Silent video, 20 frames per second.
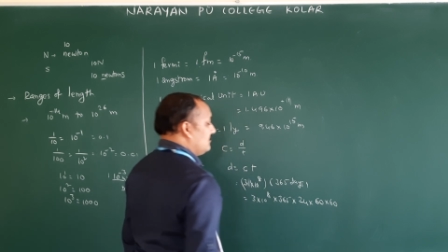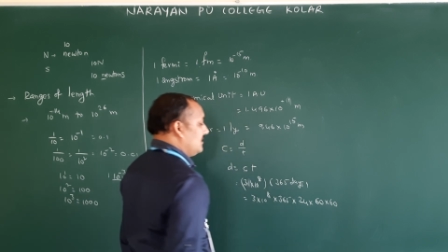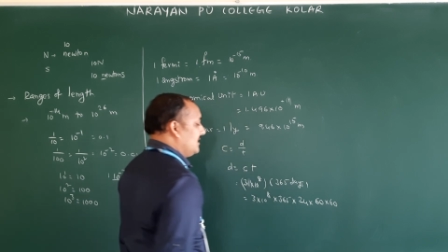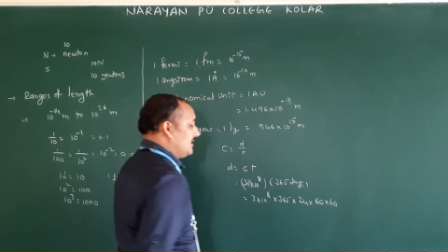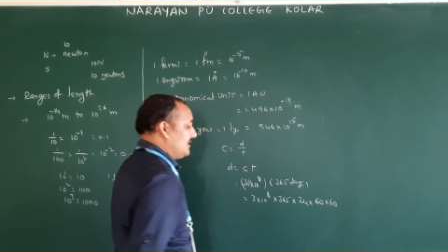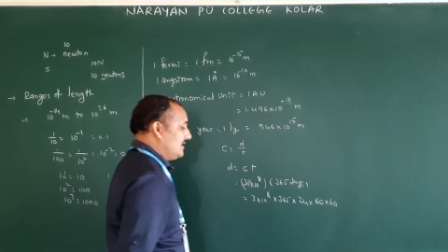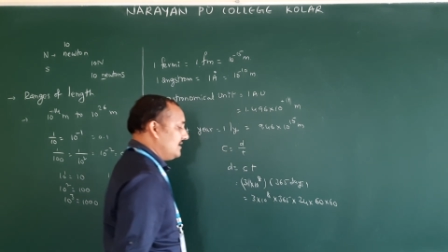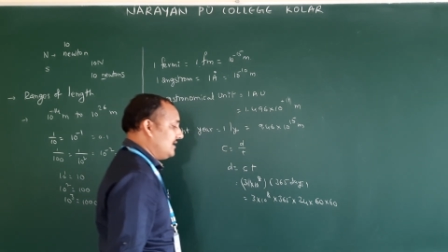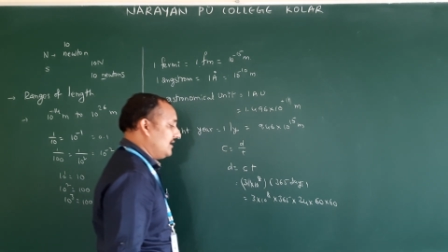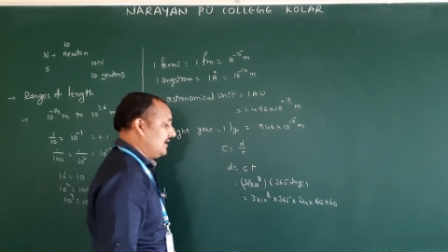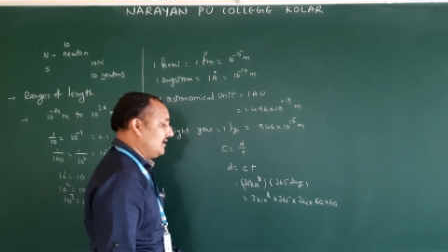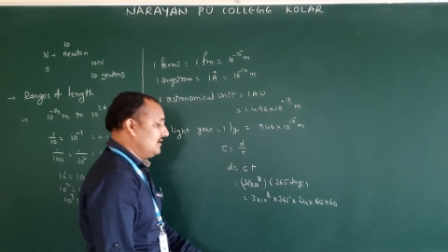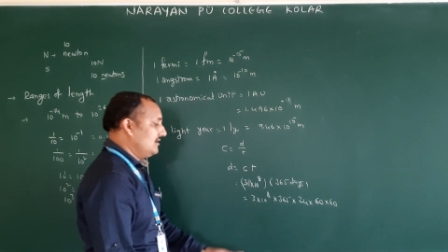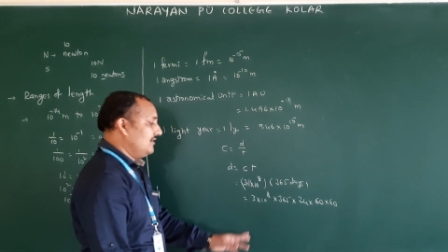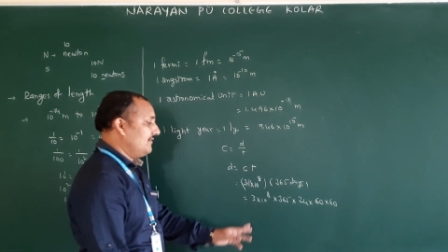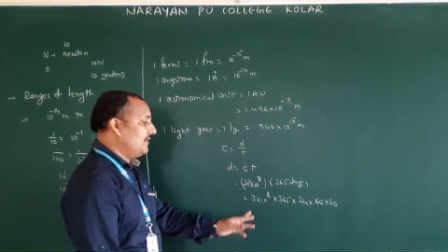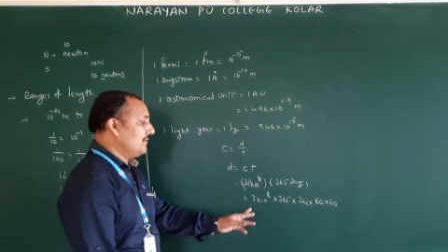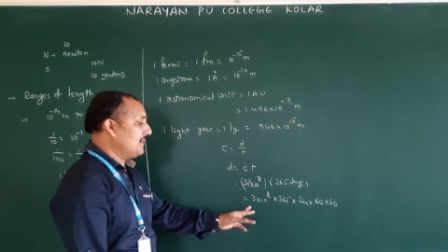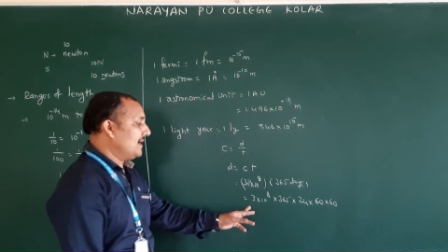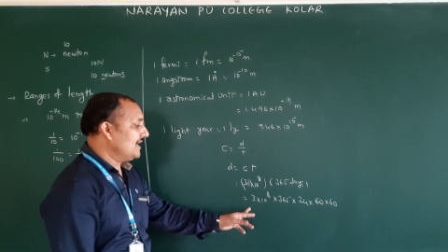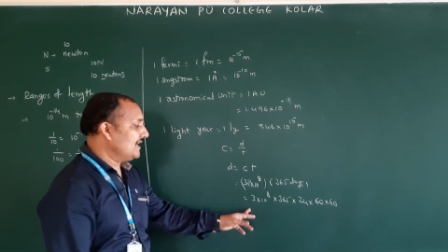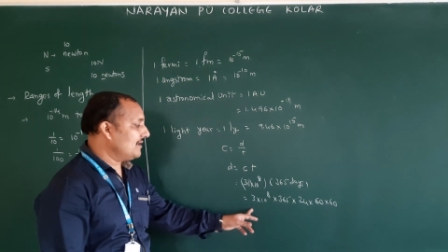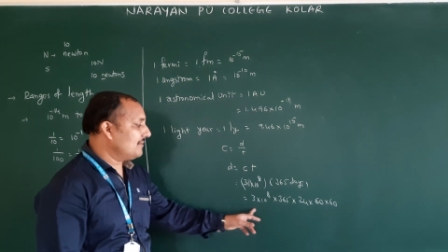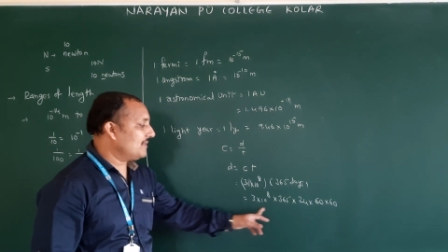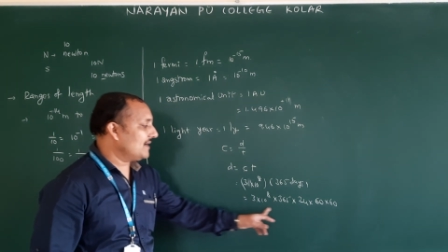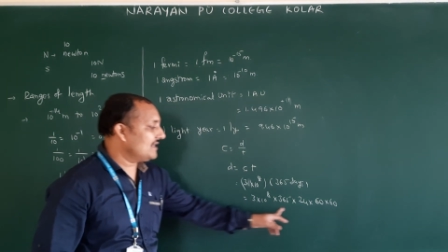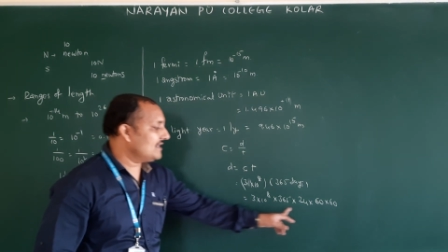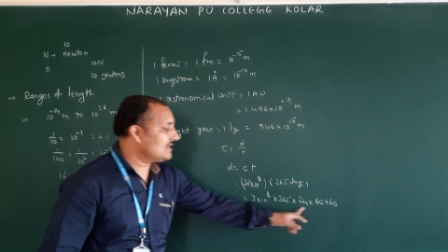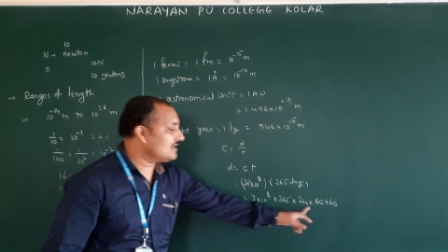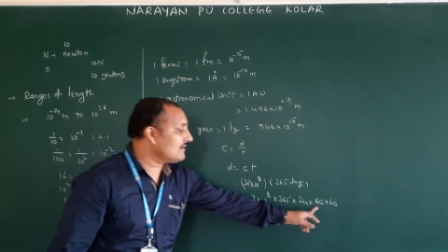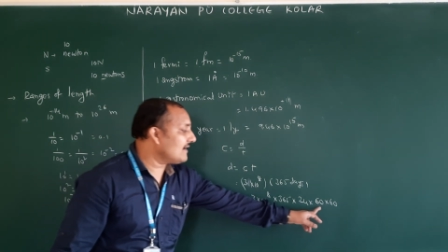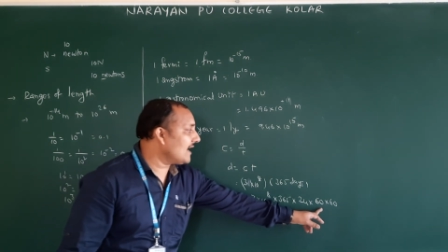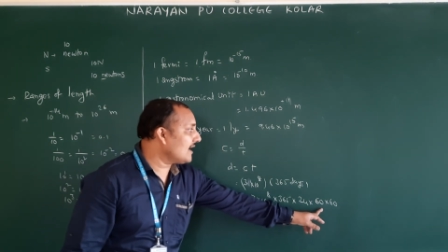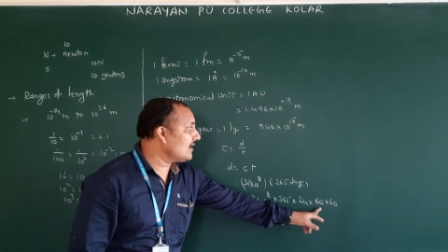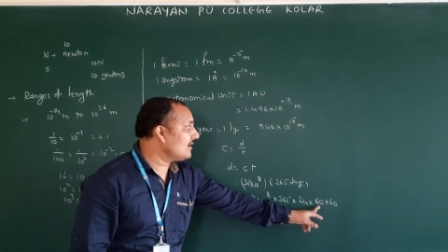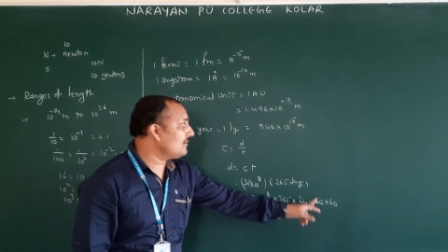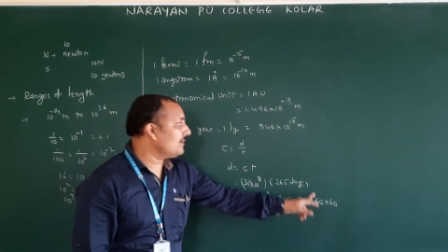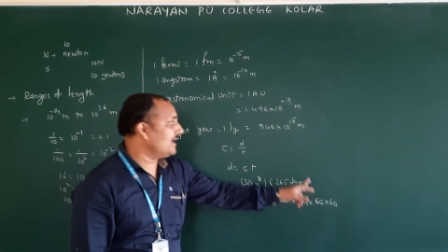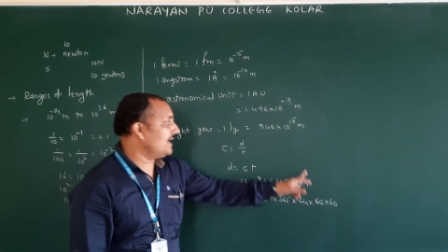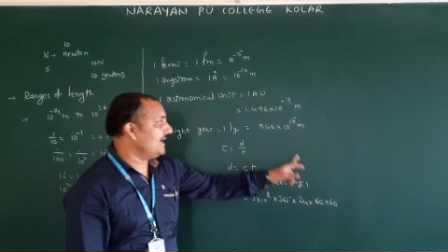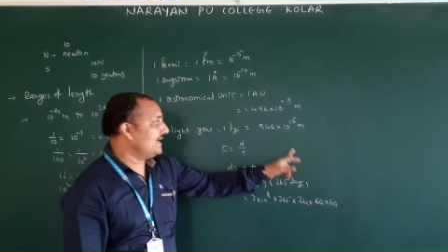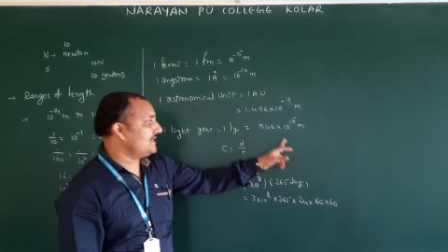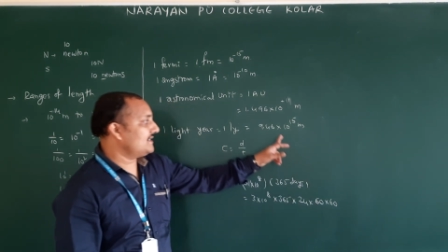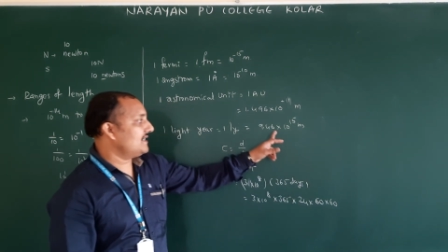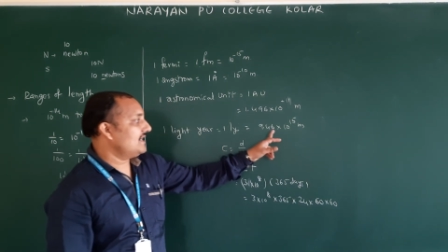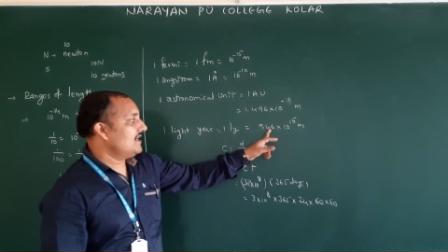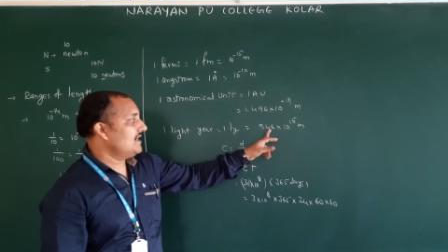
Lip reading: 50 seconds. If you multiply this value means